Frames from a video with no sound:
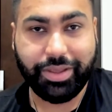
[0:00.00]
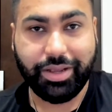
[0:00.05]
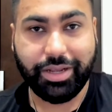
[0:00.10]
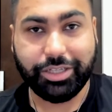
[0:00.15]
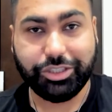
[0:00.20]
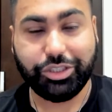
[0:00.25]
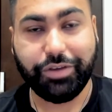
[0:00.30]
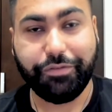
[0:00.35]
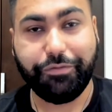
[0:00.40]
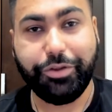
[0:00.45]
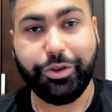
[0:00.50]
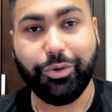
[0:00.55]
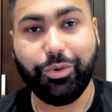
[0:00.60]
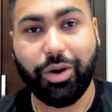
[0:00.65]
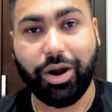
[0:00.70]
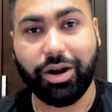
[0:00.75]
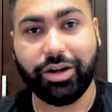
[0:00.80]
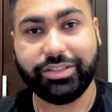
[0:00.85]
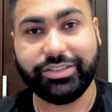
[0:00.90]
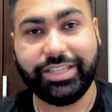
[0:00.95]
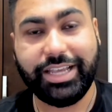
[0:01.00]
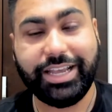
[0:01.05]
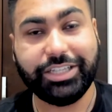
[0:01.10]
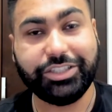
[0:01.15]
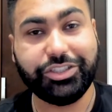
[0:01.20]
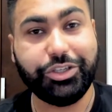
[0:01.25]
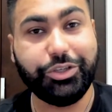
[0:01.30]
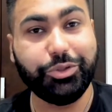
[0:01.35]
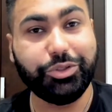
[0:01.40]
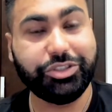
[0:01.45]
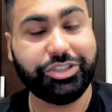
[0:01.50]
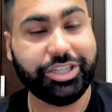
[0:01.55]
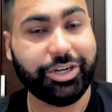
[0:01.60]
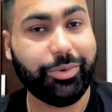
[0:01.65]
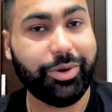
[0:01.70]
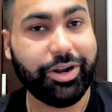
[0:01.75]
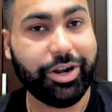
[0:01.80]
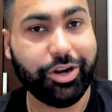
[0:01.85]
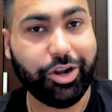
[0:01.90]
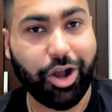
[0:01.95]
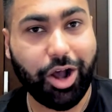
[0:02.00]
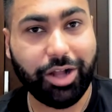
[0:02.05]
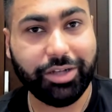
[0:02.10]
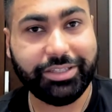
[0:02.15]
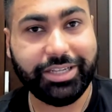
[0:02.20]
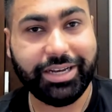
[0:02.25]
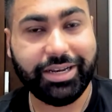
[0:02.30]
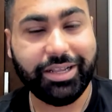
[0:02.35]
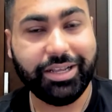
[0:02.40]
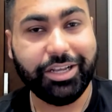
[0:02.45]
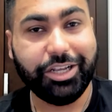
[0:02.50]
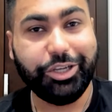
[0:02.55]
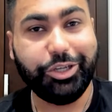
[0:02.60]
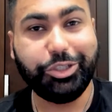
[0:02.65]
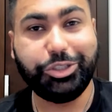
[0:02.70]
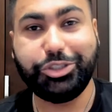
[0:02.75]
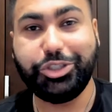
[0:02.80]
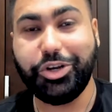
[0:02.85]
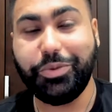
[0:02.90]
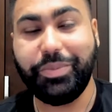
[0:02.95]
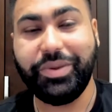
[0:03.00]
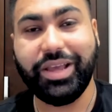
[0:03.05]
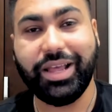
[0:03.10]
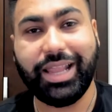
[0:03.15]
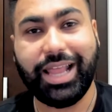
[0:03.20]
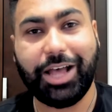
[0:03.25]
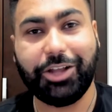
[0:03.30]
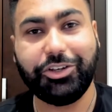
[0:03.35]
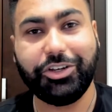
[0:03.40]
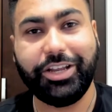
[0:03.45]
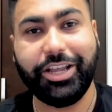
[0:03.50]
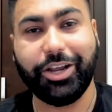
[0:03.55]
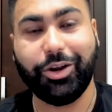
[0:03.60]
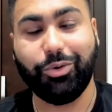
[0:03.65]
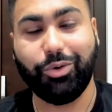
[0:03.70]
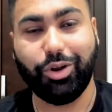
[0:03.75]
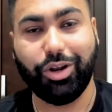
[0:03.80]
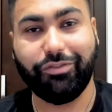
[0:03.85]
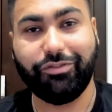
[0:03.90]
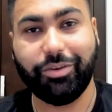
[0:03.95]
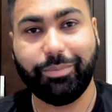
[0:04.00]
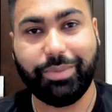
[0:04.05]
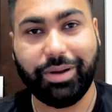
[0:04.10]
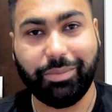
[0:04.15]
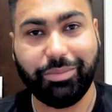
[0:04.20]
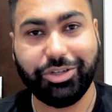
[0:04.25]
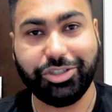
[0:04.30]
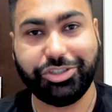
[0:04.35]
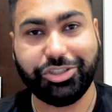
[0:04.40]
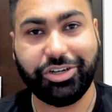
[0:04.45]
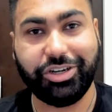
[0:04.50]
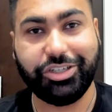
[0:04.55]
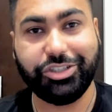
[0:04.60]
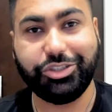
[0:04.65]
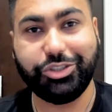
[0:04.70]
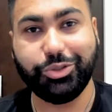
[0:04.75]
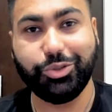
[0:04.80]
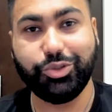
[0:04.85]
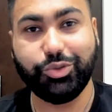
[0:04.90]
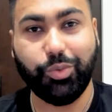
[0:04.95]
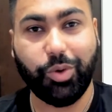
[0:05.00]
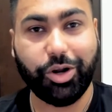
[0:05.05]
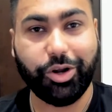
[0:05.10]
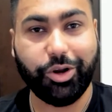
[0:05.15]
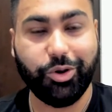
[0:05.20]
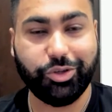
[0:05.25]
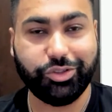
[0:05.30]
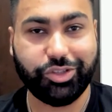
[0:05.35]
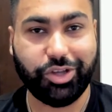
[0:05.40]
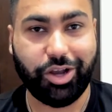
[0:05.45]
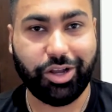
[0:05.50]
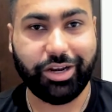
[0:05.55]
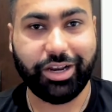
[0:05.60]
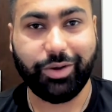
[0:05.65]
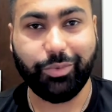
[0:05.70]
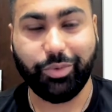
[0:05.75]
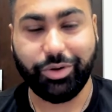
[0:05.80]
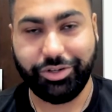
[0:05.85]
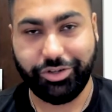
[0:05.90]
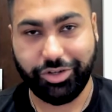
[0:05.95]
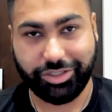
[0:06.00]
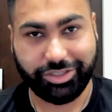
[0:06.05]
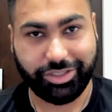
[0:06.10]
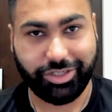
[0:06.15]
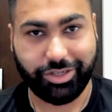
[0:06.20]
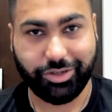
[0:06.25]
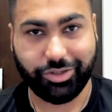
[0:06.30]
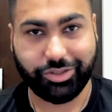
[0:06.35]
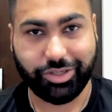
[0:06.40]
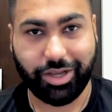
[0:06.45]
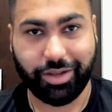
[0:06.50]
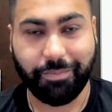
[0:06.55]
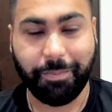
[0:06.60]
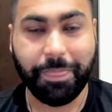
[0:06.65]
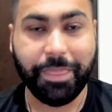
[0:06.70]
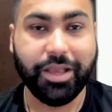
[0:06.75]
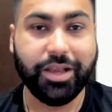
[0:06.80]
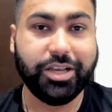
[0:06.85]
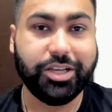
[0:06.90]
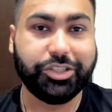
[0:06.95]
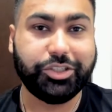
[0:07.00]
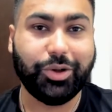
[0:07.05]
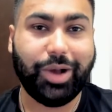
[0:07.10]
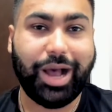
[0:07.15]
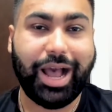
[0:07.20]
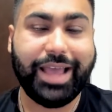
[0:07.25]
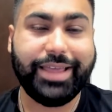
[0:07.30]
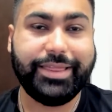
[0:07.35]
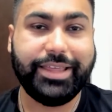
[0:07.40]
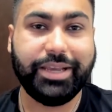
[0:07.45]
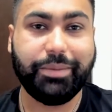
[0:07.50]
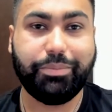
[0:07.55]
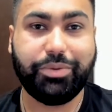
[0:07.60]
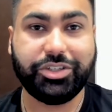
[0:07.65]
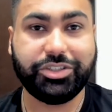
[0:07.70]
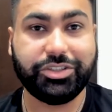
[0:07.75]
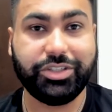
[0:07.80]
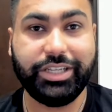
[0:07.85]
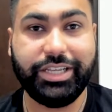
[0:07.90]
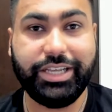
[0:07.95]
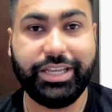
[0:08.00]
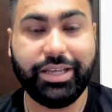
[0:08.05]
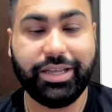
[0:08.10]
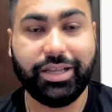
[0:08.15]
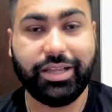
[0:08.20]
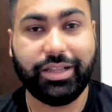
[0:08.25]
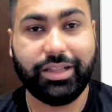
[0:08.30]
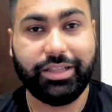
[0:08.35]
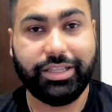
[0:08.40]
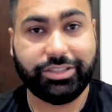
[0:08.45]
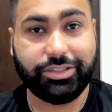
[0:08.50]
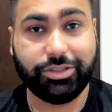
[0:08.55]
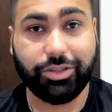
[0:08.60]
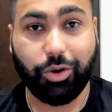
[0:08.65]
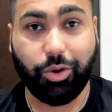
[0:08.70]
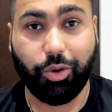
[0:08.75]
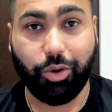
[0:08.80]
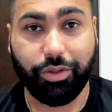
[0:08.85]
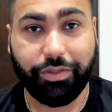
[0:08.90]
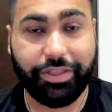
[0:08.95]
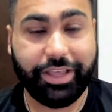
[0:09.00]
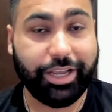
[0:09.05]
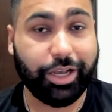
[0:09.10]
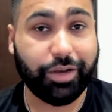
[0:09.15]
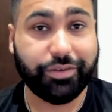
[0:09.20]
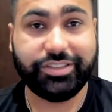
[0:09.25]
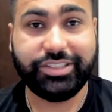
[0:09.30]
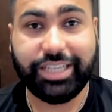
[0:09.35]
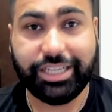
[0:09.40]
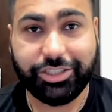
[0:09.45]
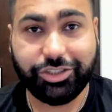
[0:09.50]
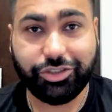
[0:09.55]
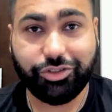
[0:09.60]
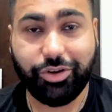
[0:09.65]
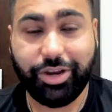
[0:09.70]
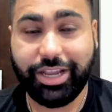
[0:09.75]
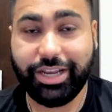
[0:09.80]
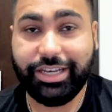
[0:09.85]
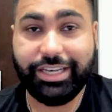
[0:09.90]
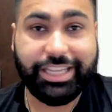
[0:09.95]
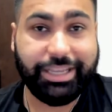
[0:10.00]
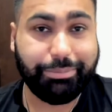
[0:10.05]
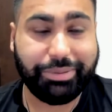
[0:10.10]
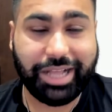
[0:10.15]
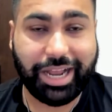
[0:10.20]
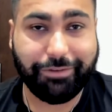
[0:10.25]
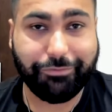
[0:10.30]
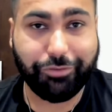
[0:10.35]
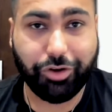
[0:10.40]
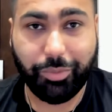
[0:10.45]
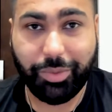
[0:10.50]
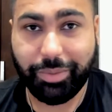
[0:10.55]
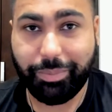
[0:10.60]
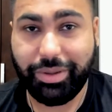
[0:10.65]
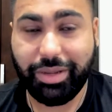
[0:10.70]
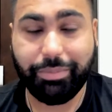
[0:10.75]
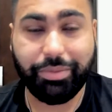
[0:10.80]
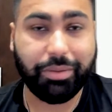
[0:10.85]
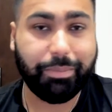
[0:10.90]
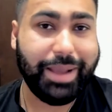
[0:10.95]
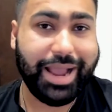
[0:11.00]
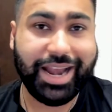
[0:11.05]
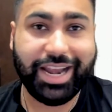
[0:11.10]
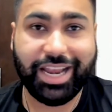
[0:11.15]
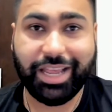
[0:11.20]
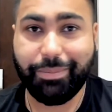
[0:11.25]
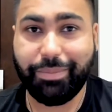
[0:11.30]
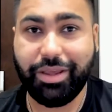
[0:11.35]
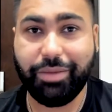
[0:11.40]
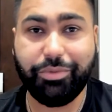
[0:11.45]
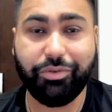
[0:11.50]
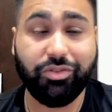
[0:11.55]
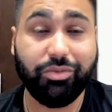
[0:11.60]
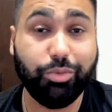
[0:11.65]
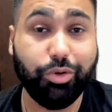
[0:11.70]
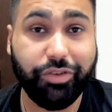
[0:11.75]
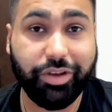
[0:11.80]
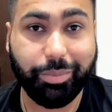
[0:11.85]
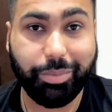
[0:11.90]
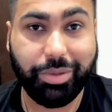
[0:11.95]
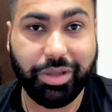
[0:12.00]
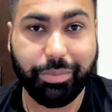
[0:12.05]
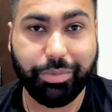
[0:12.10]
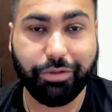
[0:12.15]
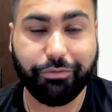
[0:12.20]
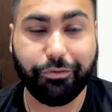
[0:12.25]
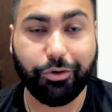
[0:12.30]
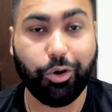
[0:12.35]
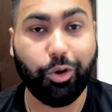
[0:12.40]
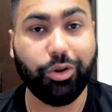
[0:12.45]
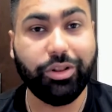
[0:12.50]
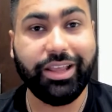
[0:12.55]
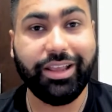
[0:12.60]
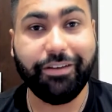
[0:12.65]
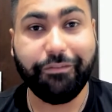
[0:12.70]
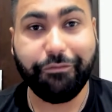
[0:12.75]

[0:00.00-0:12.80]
So if you are saying it's a user generated content, you shouldn't be allowed to take a role of a publisher and choose what goes on and what doesn't goes on. So I think personally, this whole thing of censoring, deplatforming people, banning people, removing people for holding a